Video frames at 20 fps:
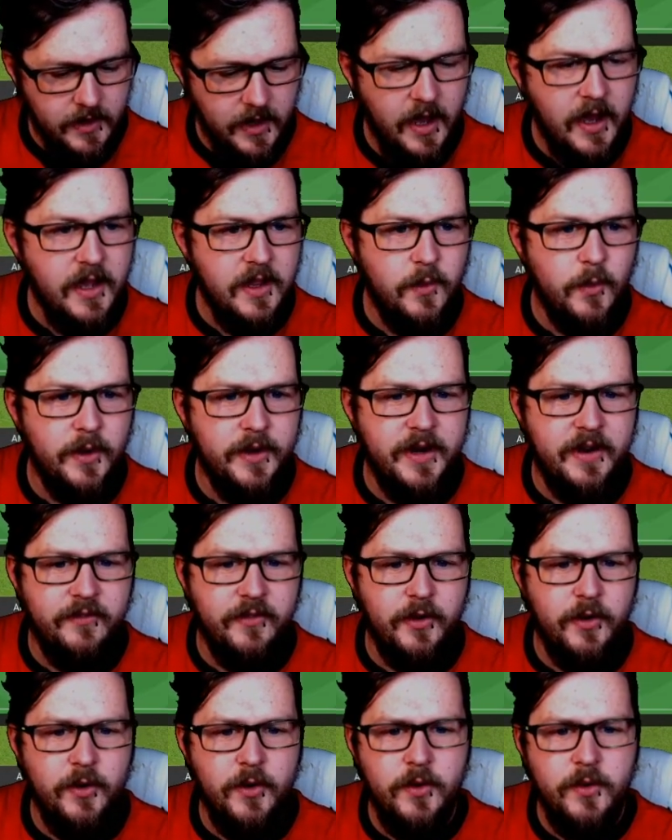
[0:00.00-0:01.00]
I will never
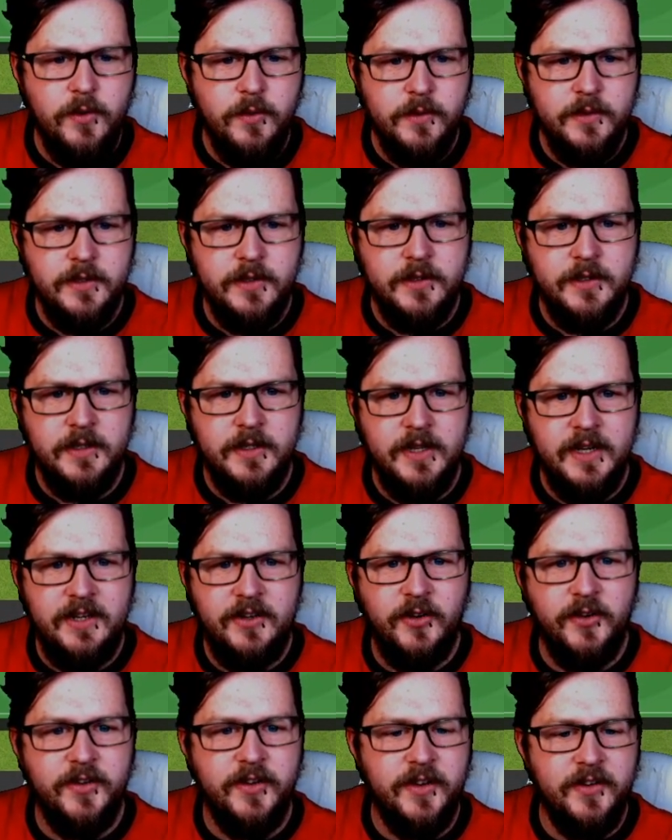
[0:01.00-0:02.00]
know. It
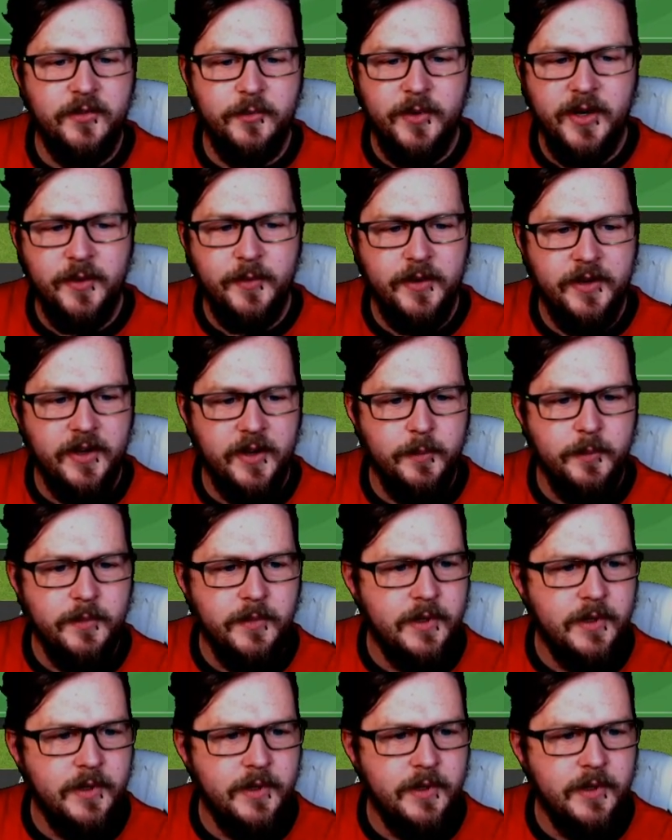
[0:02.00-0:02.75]
does this from time to time.